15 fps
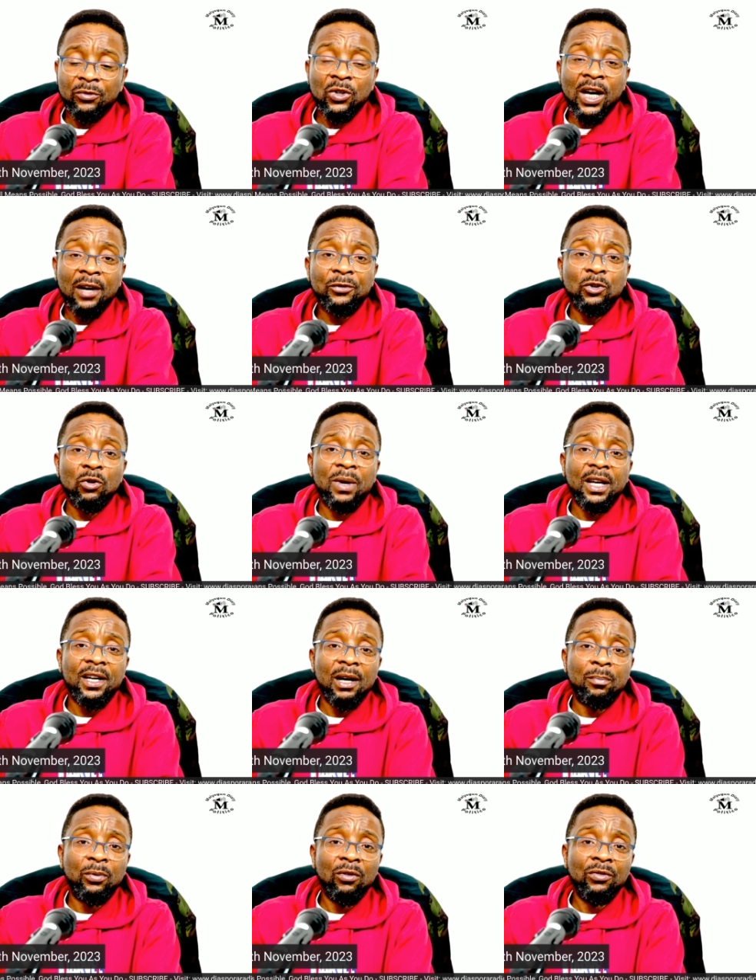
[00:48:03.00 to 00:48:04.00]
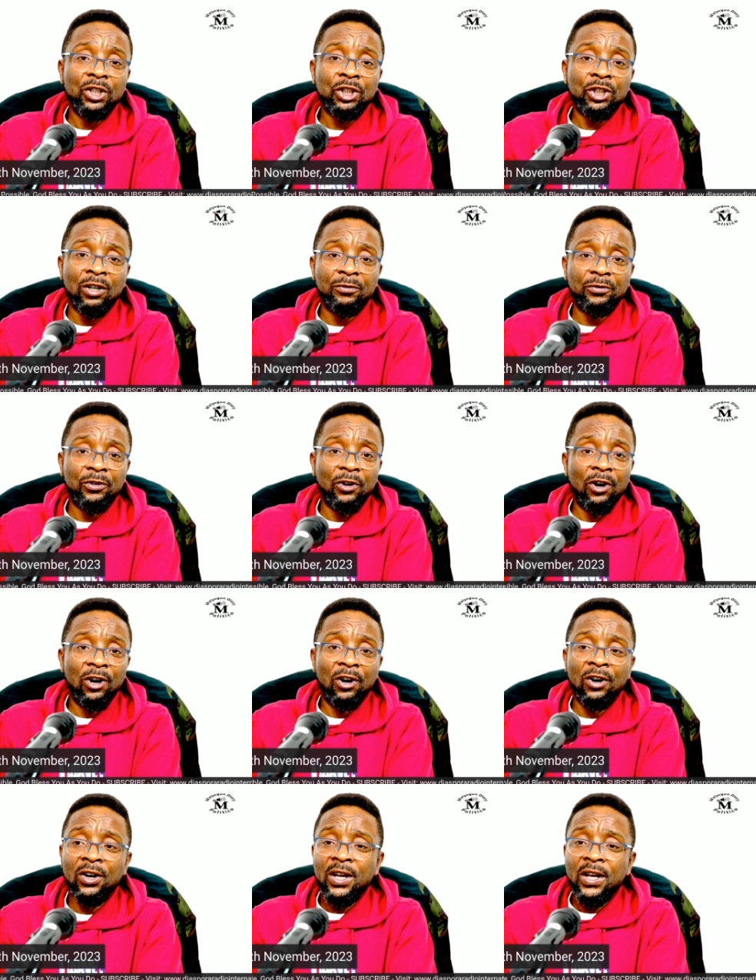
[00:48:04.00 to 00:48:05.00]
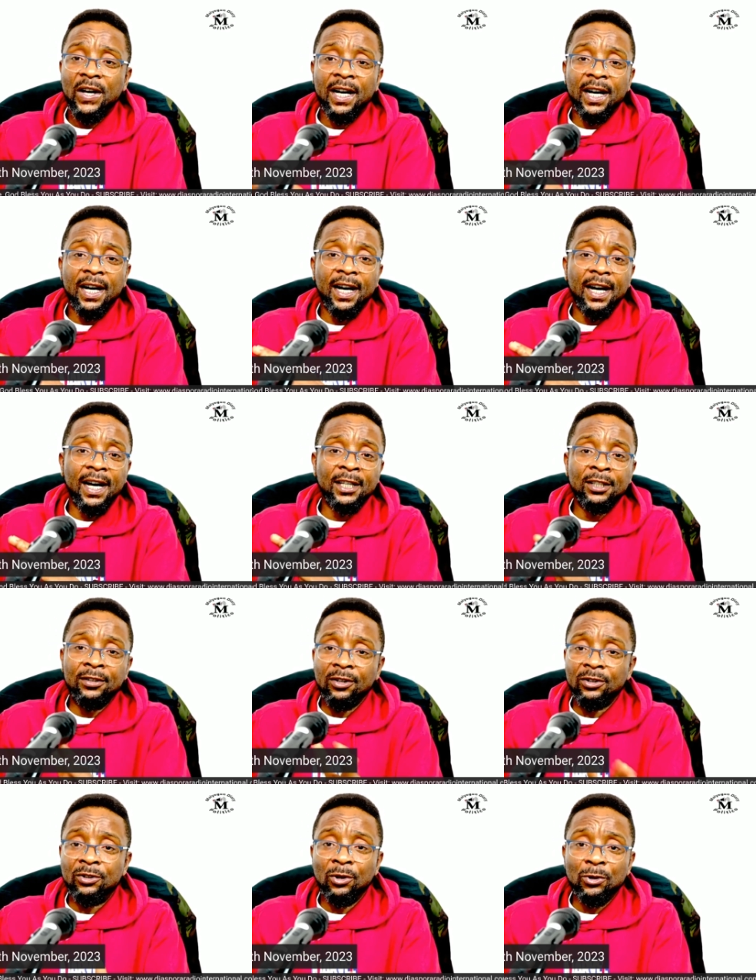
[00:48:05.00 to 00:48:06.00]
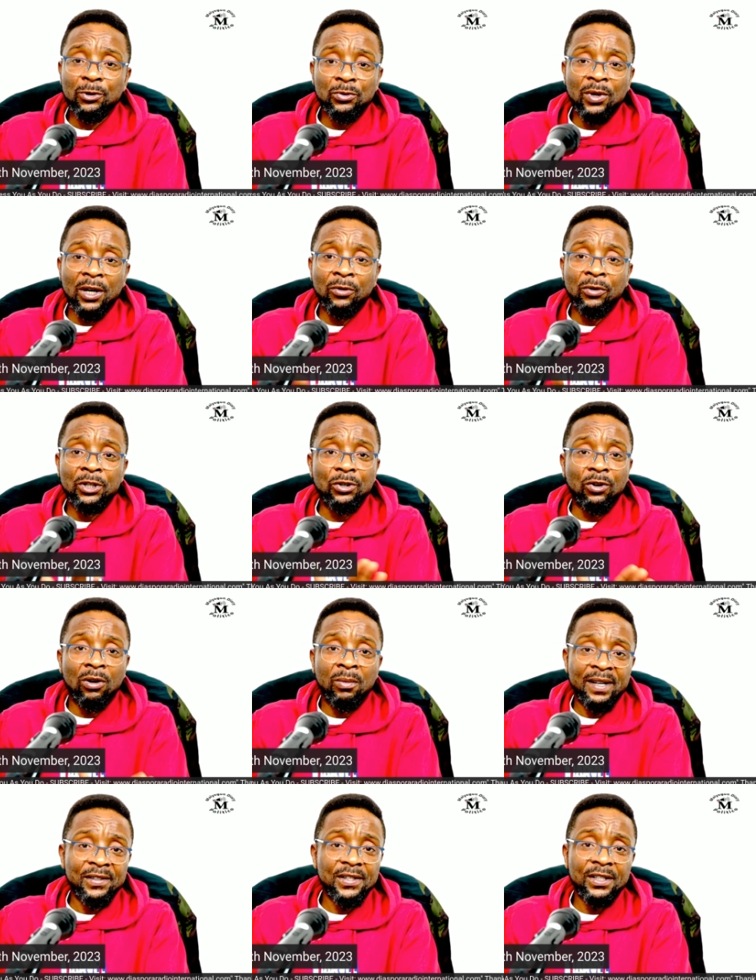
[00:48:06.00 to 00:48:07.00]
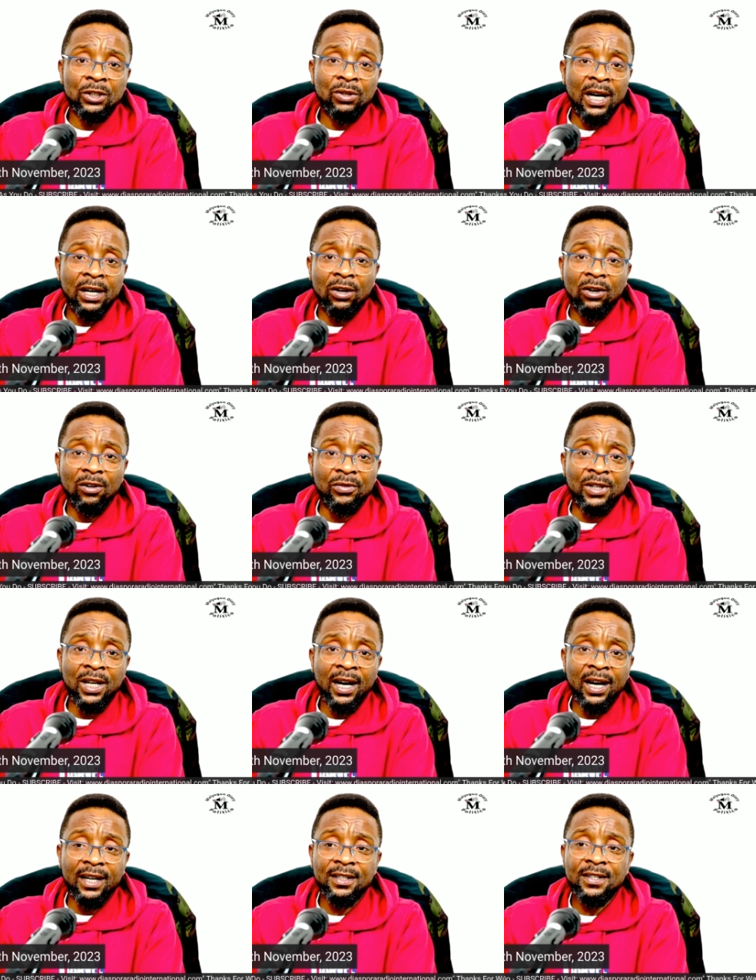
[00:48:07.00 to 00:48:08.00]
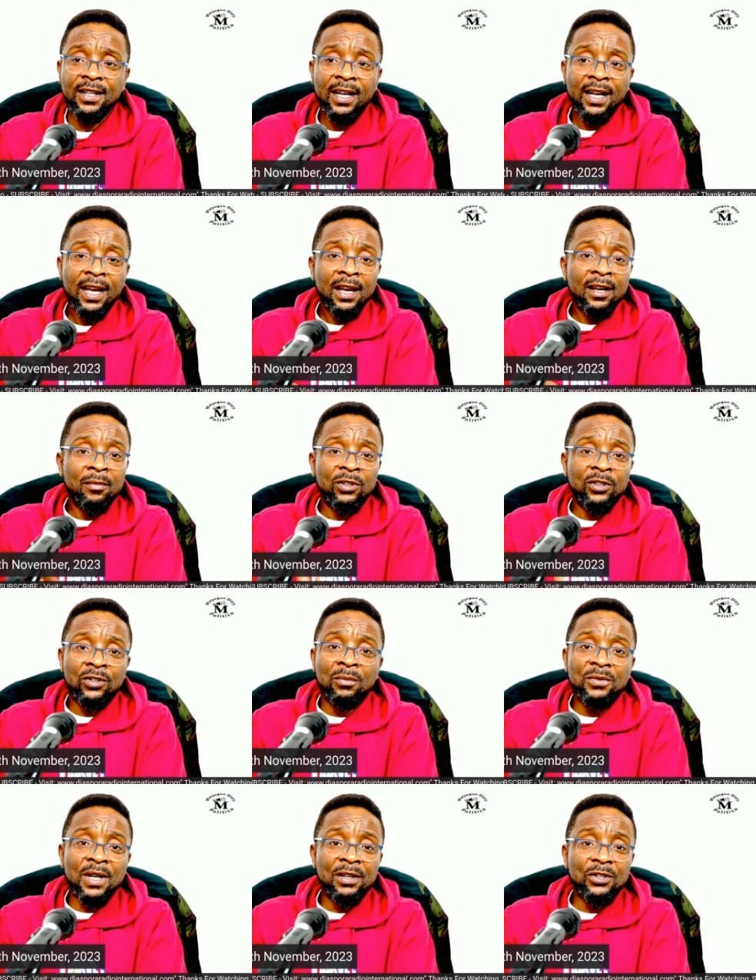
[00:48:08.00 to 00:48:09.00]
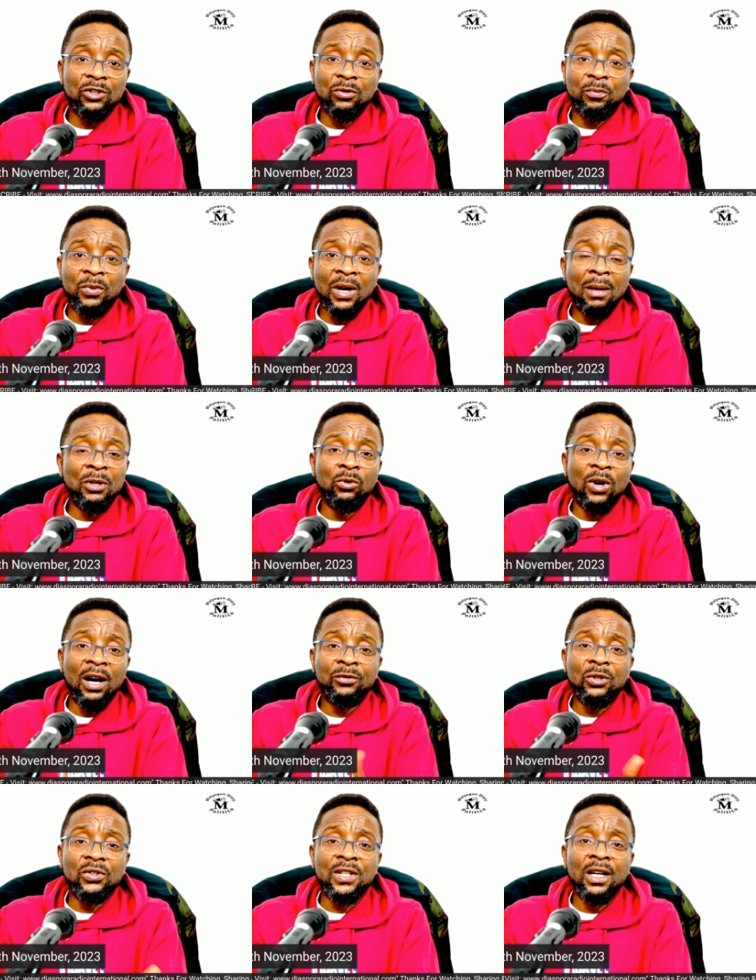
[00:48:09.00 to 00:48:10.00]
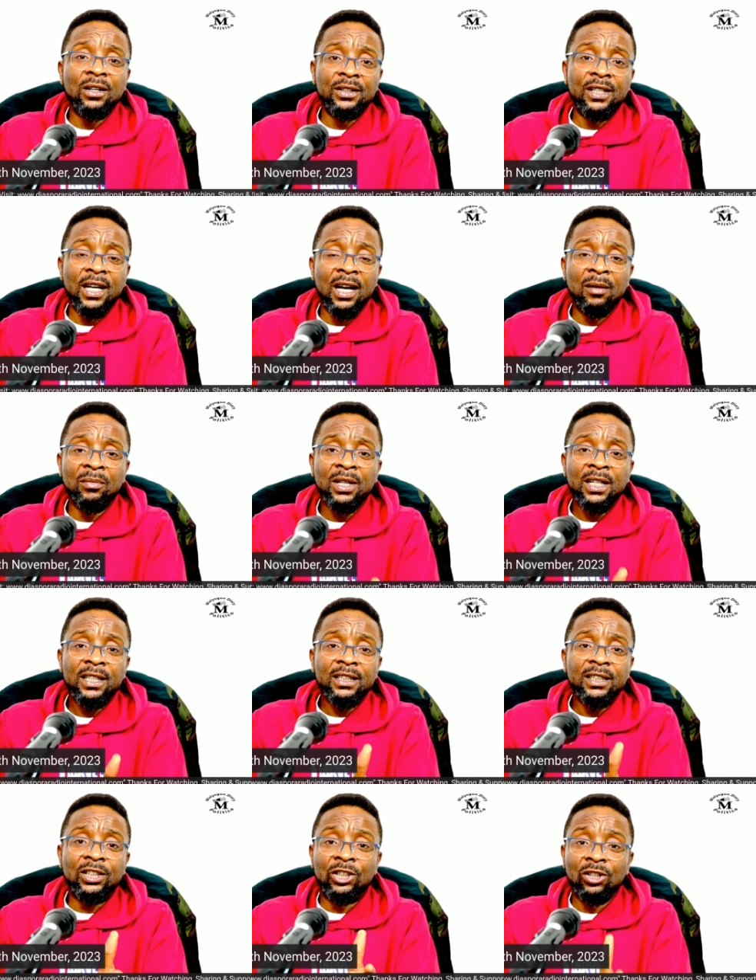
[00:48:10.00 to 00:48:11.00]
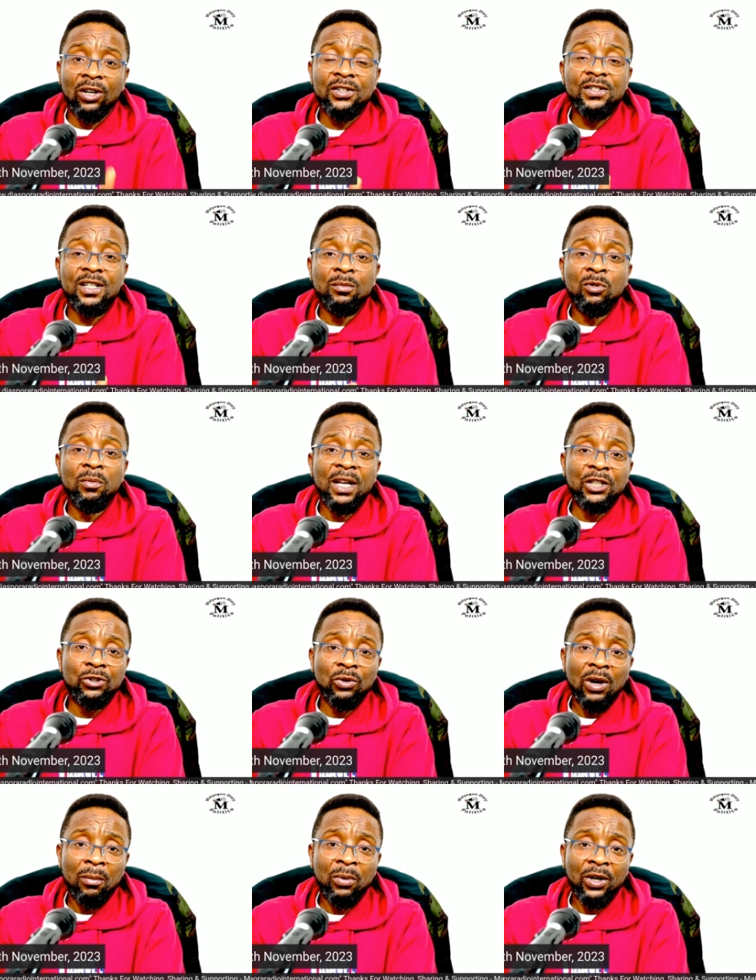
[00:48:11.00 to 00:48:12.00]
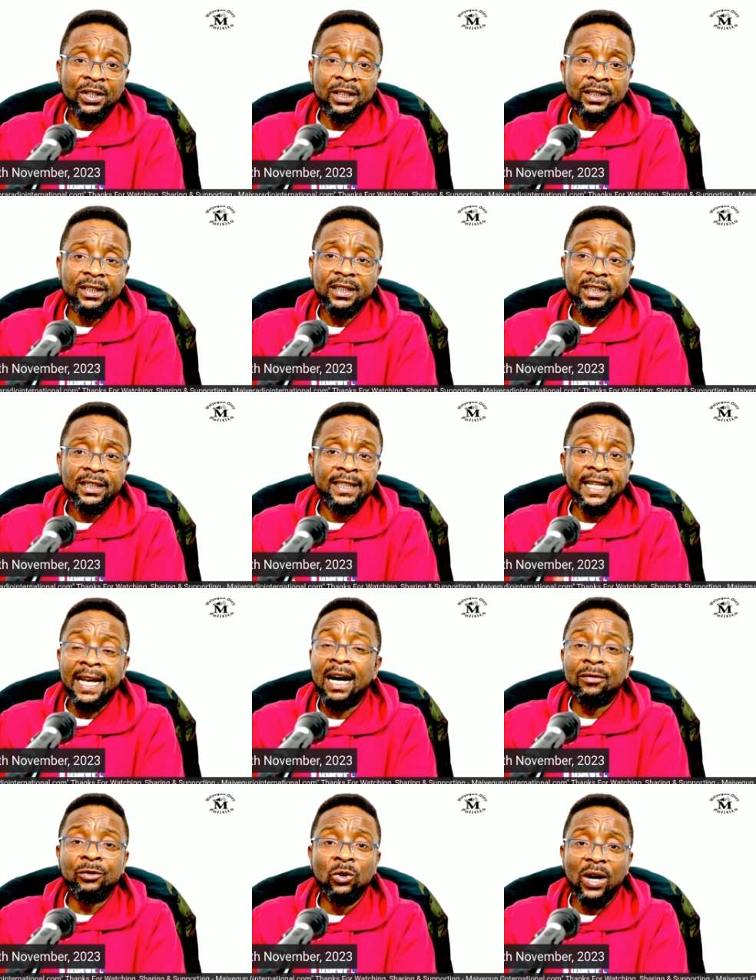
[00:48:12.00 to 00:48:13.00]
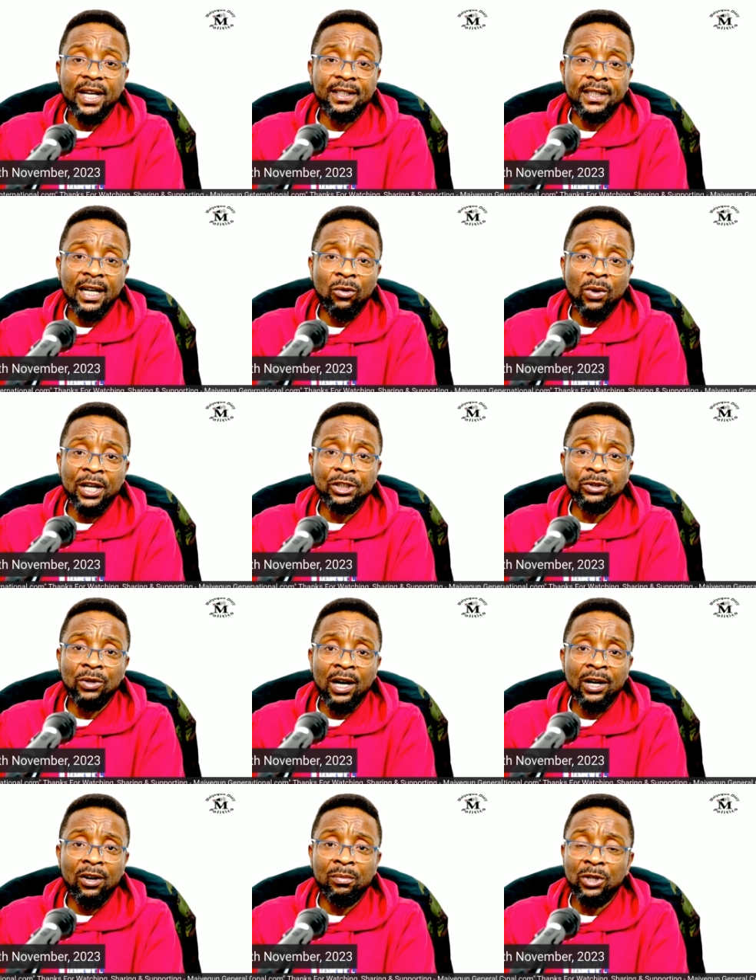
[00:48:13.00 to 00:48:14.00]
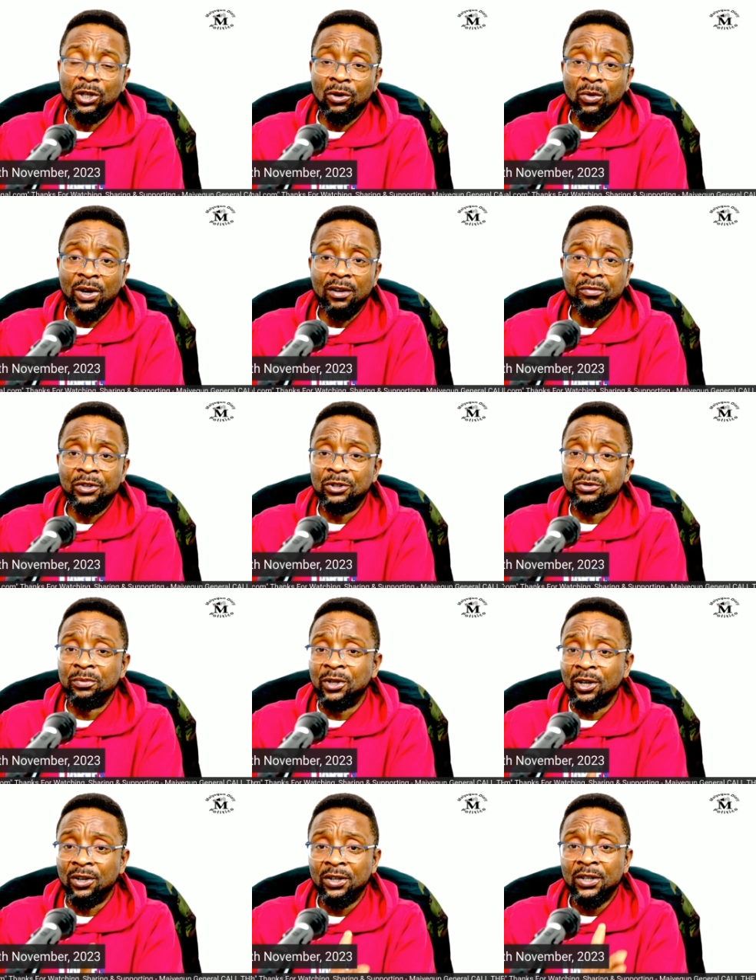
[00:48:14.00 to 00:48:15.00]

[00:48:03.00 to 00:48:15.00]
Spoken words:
have to make a provision for those who are going to come and see you and all of that, sometimes you probably will have to tell them just the moment you are boarding. They have no idea when you are coming or what have you, but